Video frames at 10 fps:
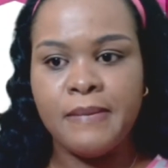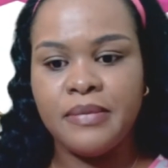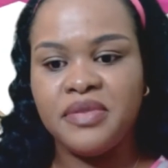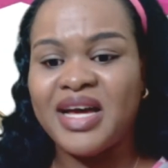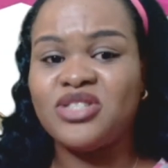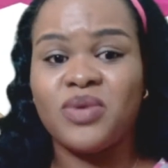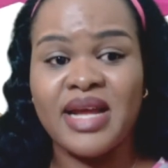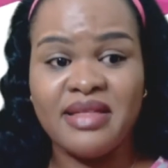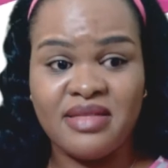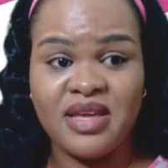that's what
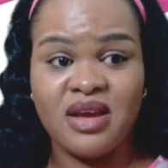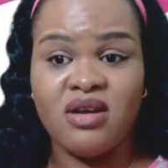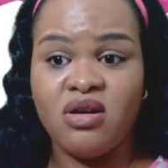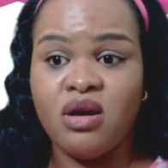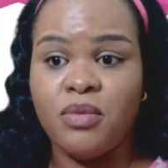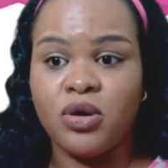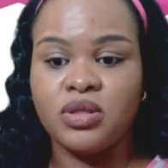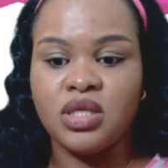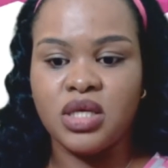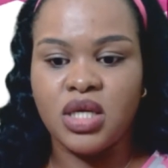I think
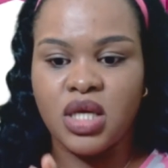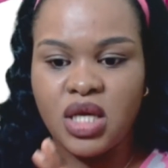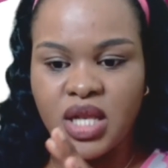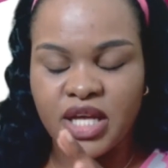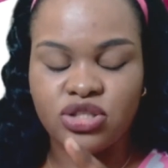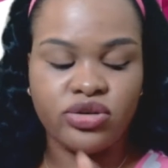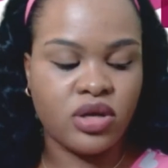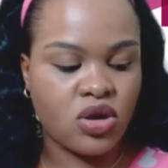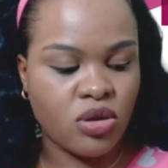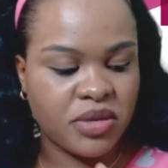about the
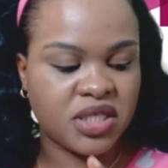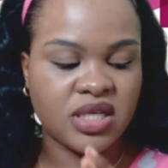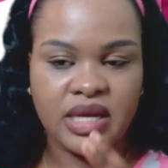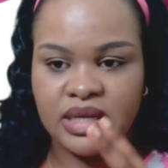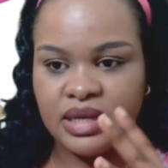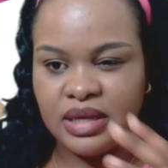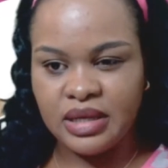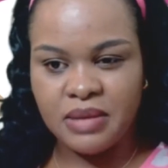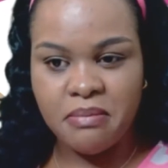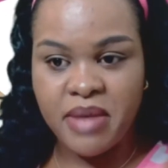Electoral Commission and
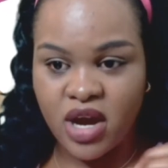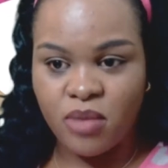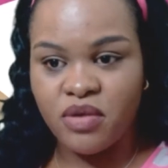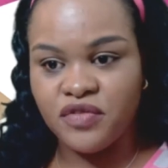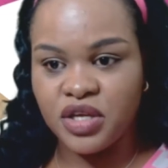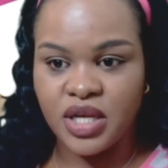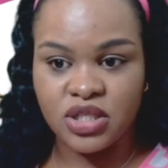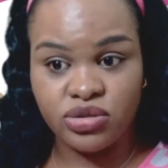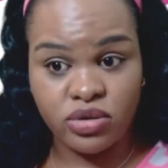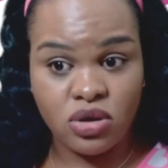the makeup of the
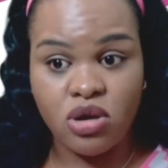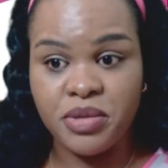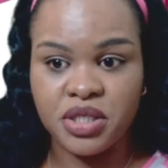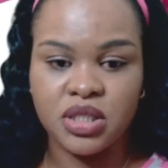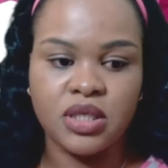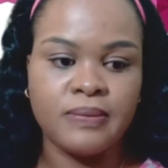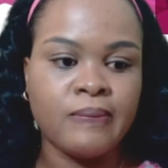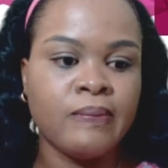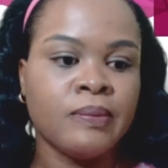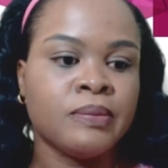Electoral Commission.
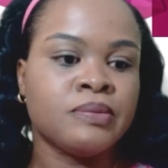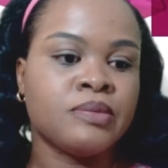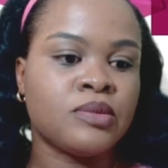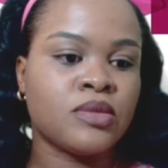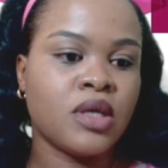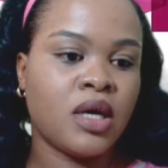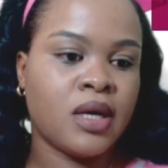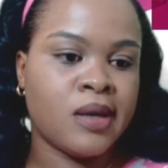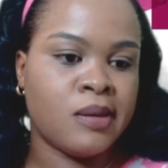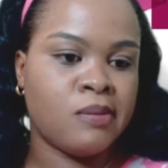
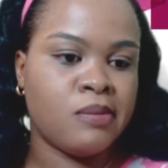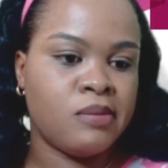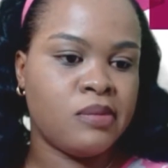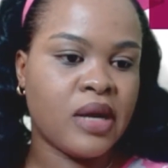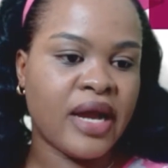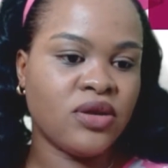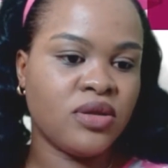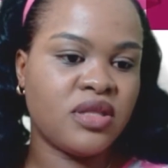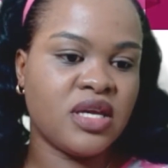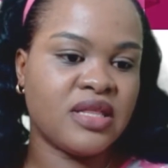I
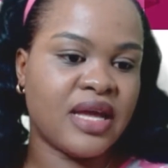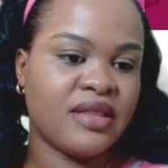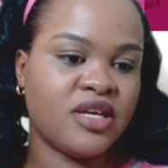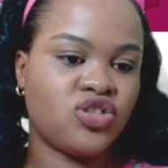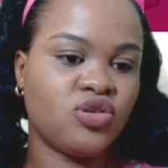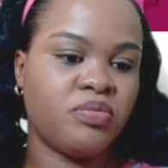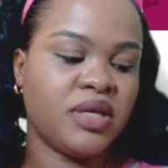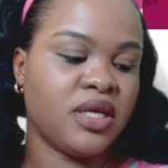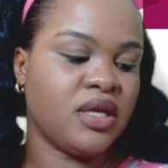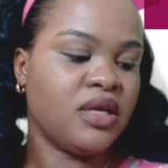don't think that there should
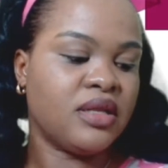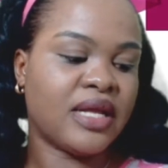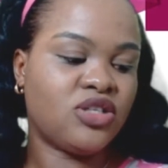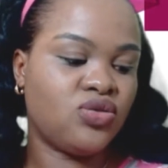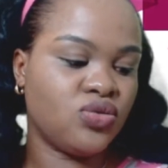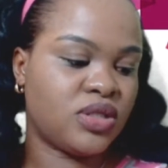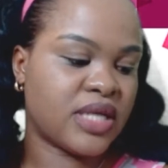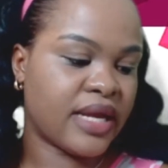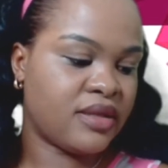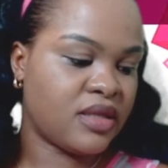be like
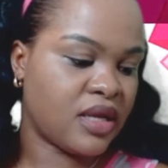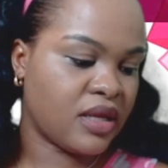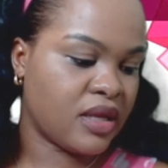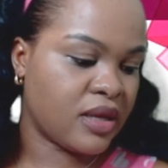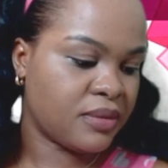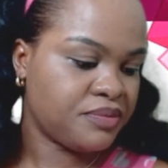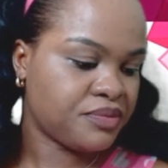two-side thing in there.